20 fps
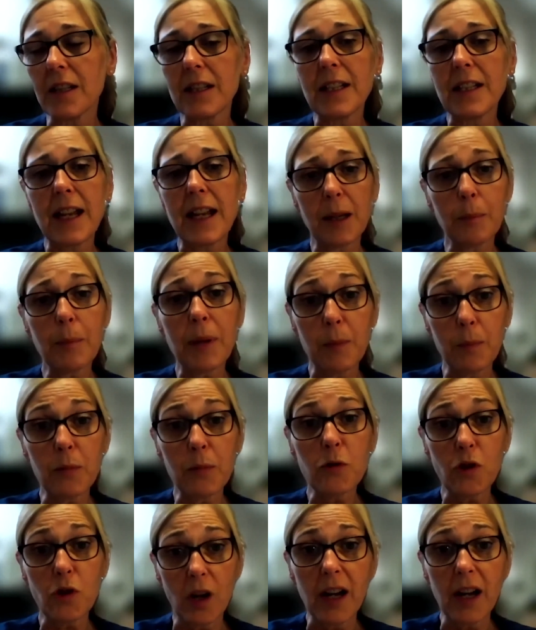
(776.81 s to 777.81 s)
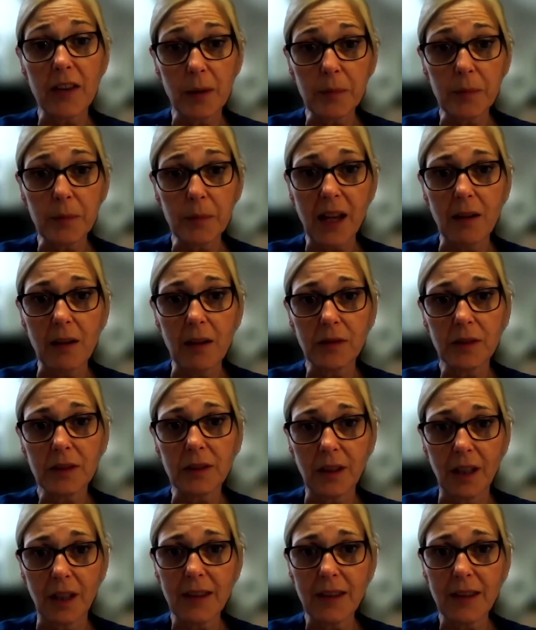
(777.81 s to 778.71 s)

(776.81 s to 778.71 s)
letting people try it themselves.